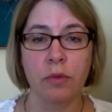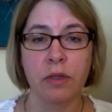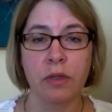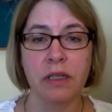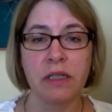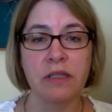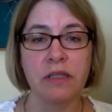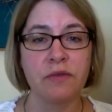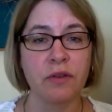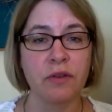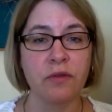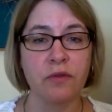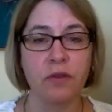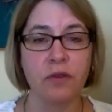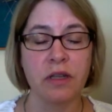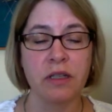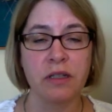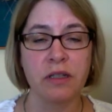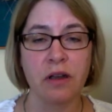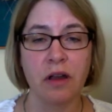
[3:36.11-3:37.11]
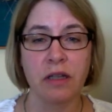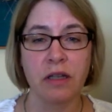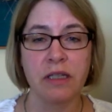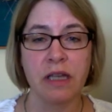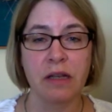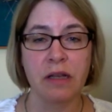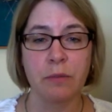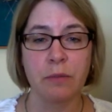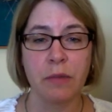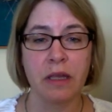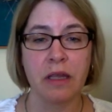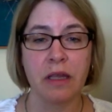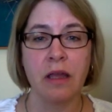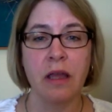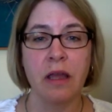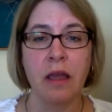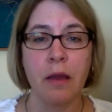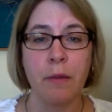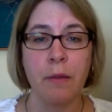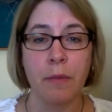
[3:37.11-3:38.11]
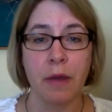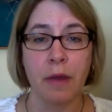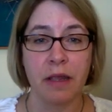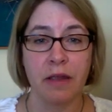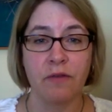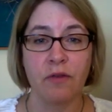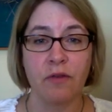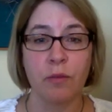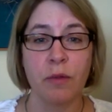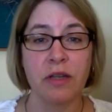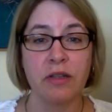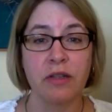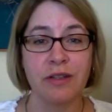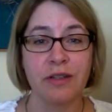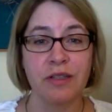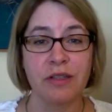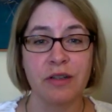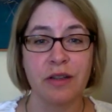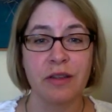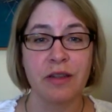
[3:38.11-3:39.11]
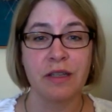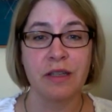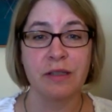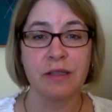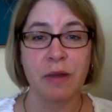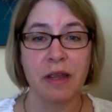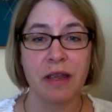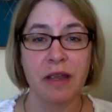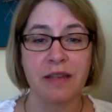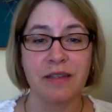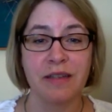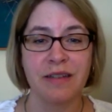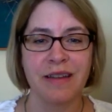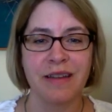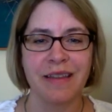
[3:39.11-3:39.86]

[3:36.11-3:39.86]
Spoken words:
please feel free to contact me. My information is on this page.